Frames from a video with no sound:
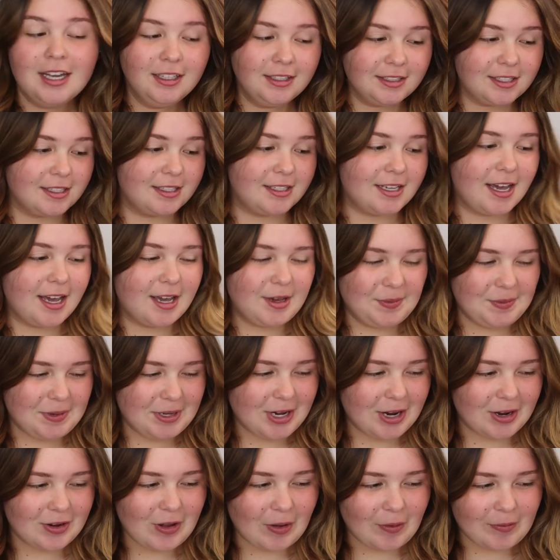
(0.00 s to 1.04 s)
Today we
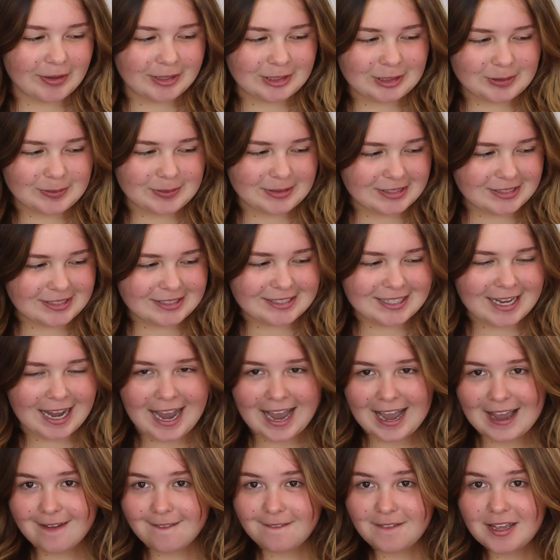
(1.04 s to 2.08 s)
are going to be
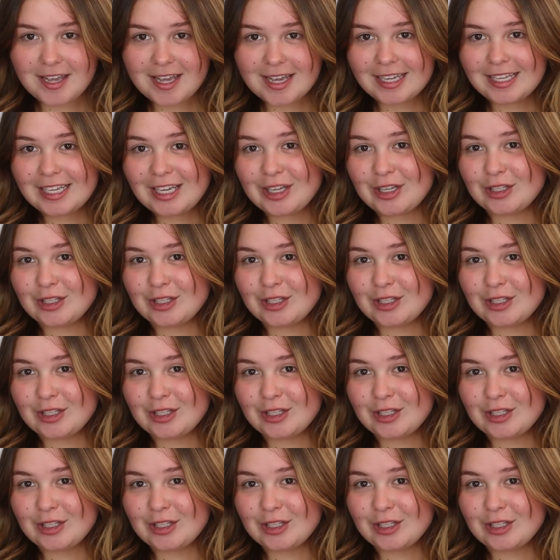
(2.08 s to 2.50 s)
diving